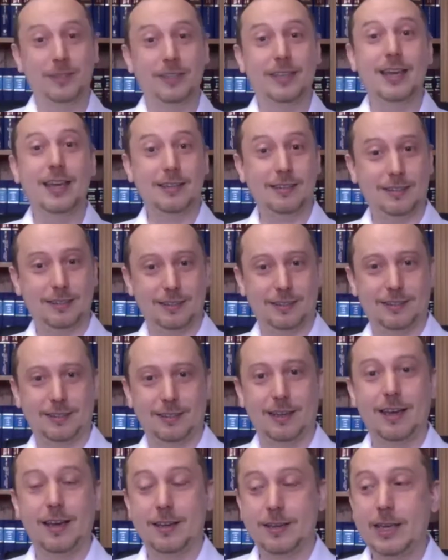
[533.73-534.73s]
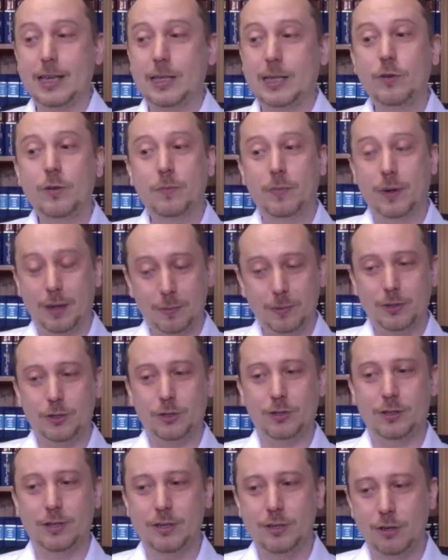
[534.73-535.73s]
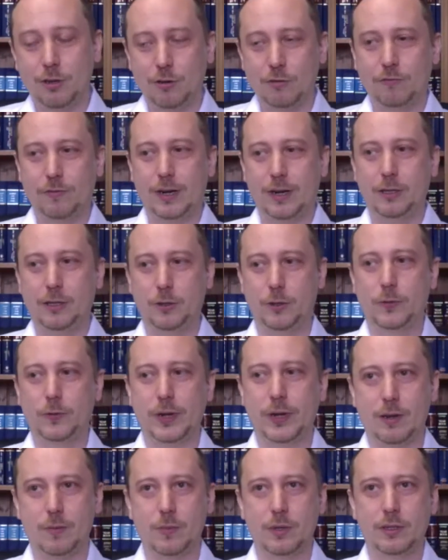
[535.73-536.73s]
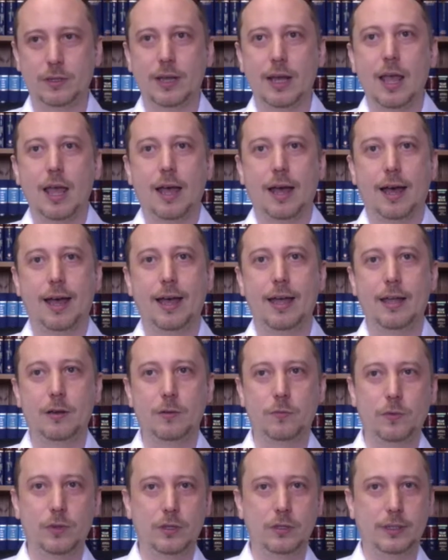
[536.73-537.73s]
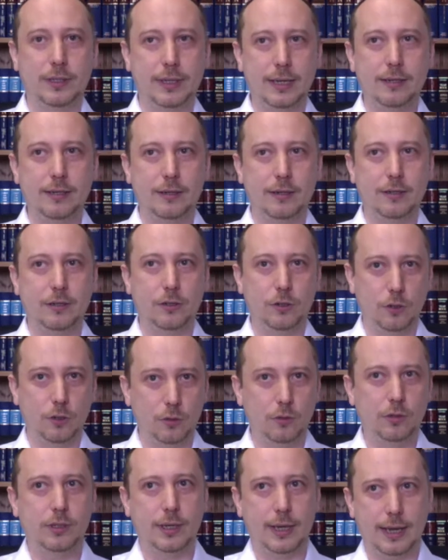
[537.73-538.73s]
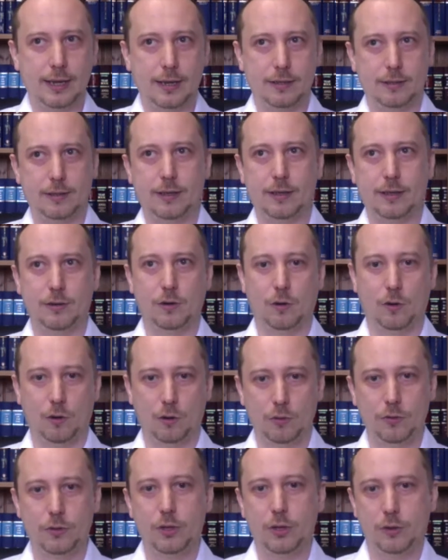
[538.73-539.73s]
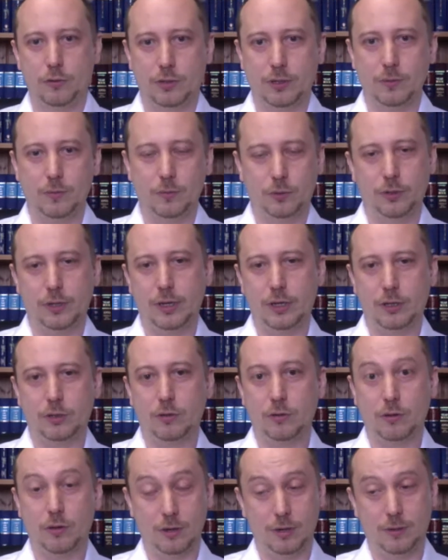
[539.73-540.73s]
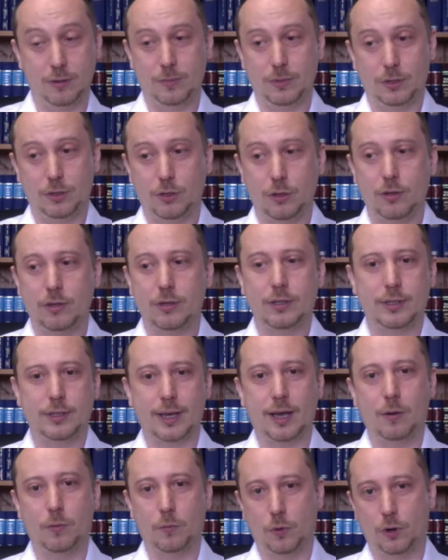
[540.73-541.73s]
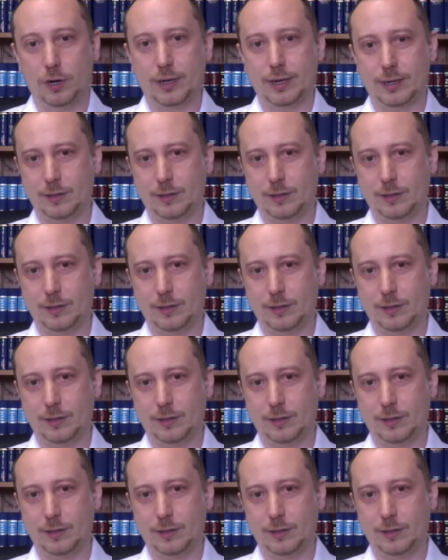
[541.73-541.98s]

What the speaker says: Yes, we published the new furlough agreement, and we certainly do say that all those employees who are going to be doing some work